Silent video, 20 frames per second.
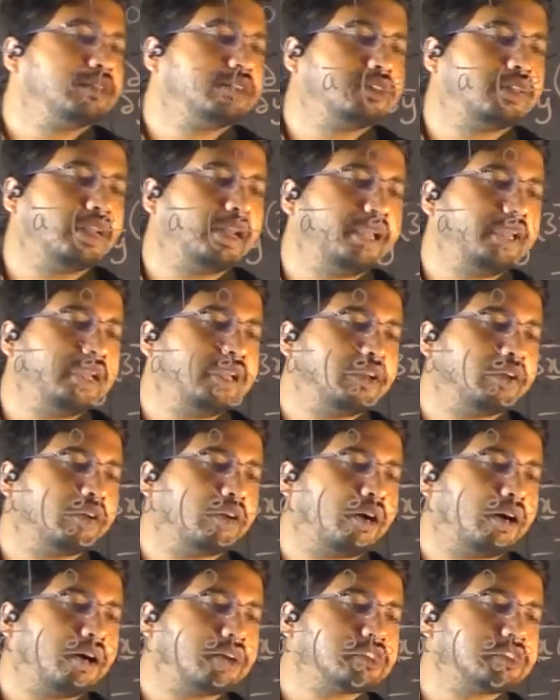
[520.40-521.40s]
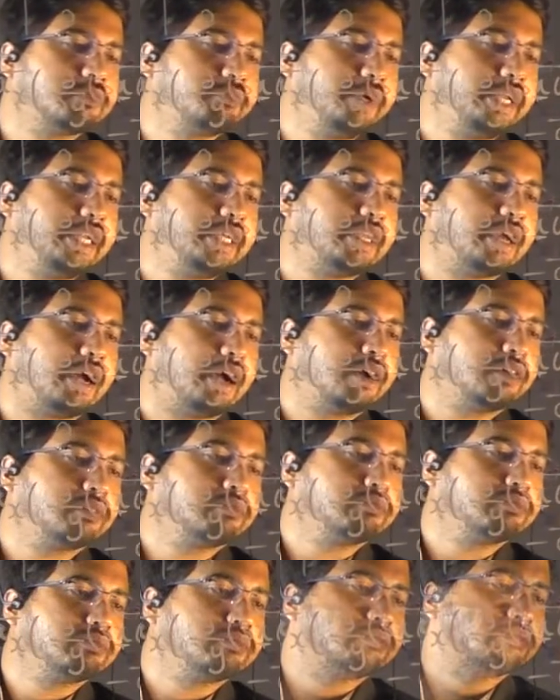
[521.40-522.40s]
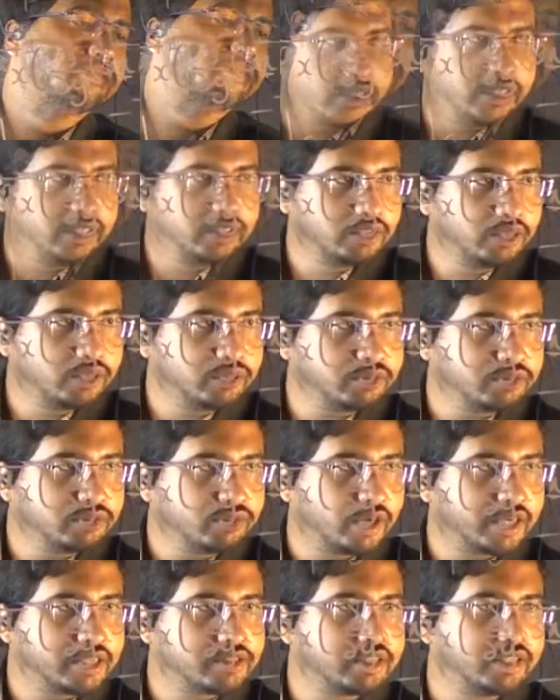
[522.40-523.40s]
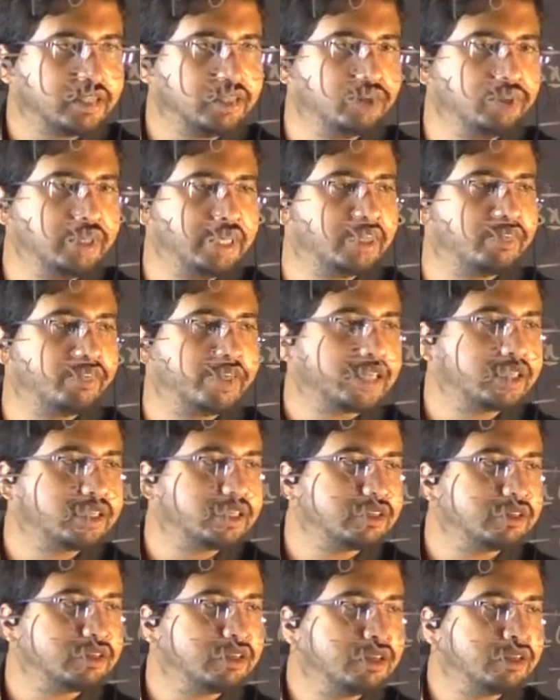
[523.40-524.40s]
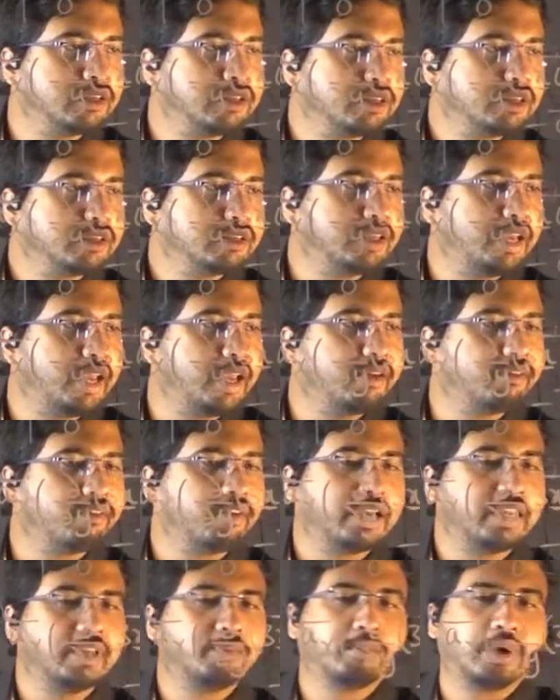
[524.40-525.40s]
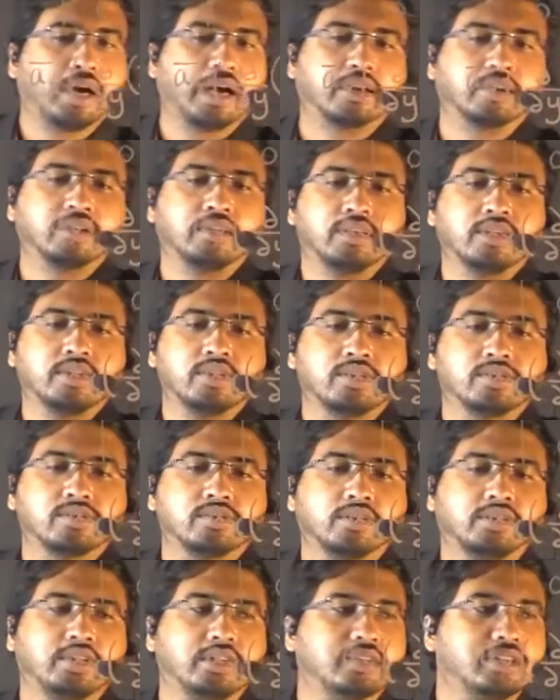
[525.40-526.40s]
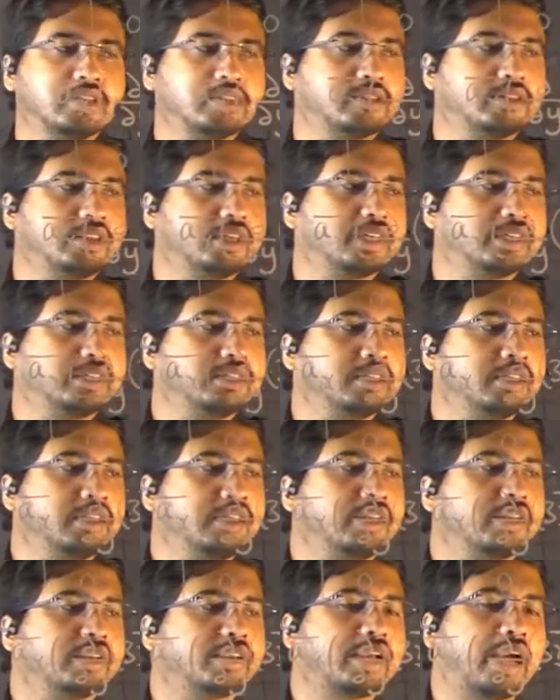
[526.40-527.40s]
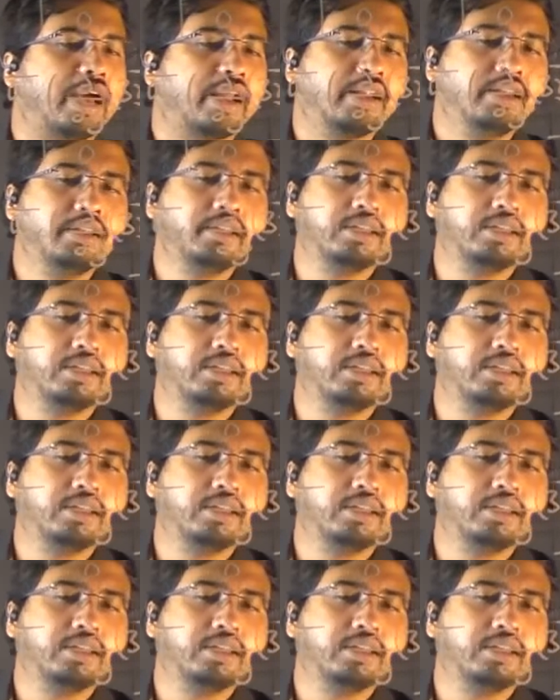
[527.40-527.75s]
3 cos beta into, what is the unit vector? Ay bar. So this is the current